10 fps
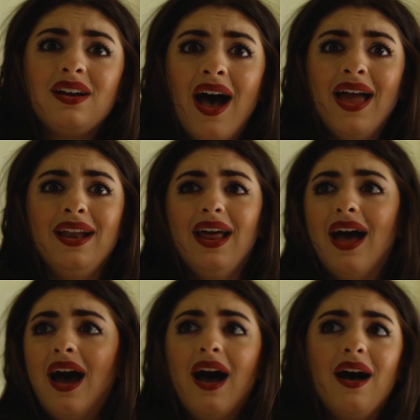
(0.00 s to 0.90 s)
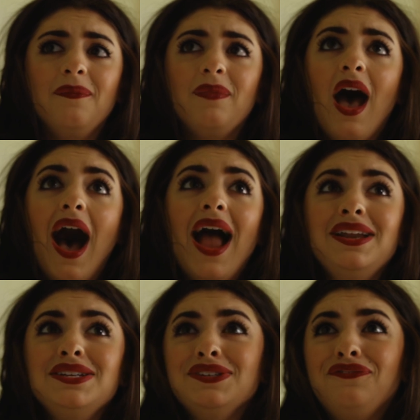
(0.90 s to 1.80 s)
God, I
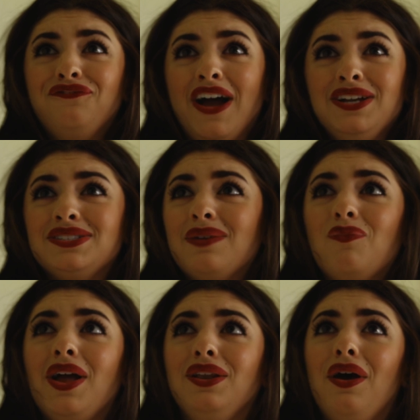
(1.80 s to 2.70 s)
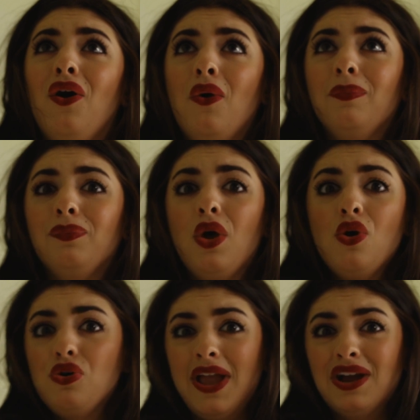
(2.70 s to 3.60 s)
need to find someone
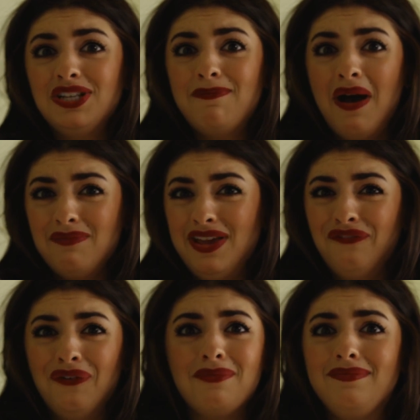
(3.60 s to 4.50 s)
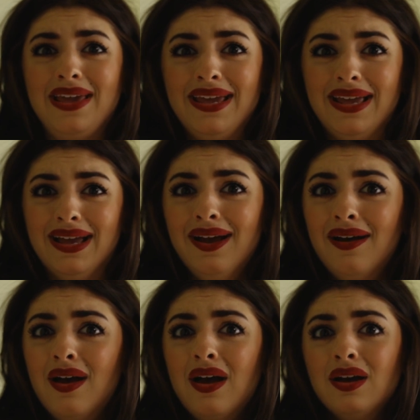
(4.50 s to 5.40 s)
who cares about me for me.
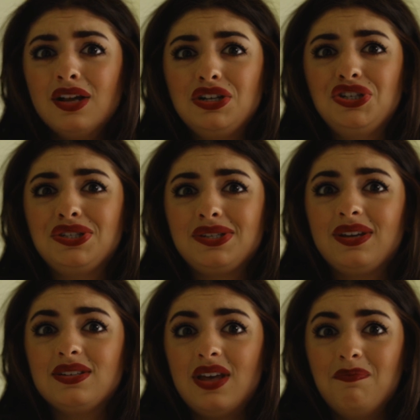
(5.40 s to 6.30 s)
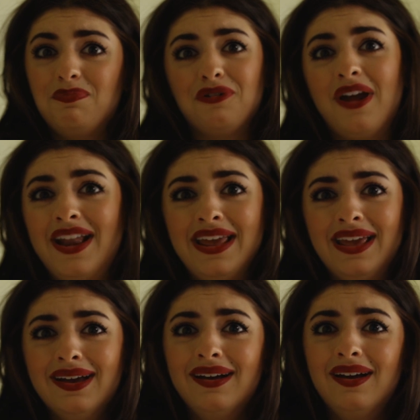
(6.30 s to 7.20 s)
Not just because I'm pretty.
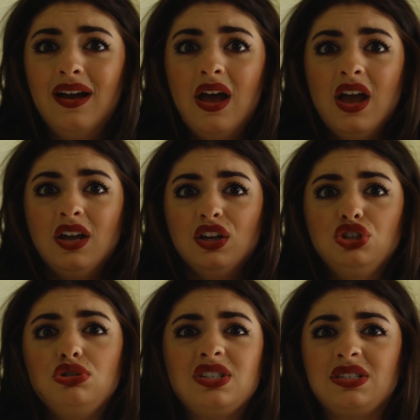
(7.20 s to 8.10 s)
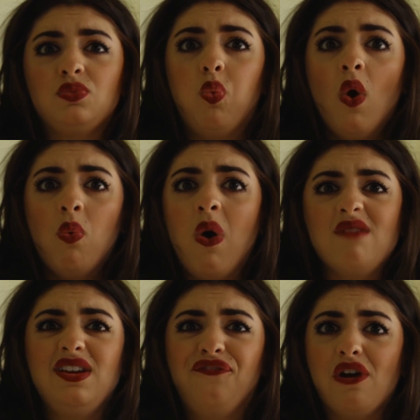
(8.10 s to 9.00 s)
You just
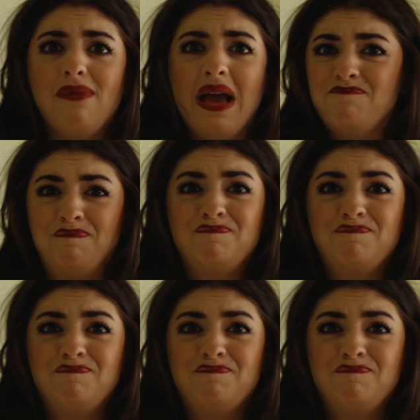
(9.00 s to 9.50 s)
want me for my